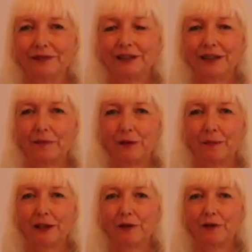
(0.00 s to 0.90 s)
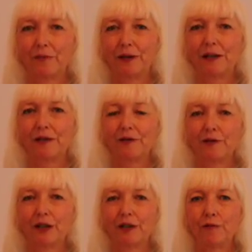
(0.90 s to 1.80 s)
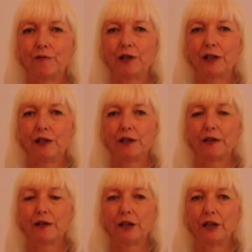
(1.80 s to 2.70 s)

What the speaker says: coming back to the middle so that you feel the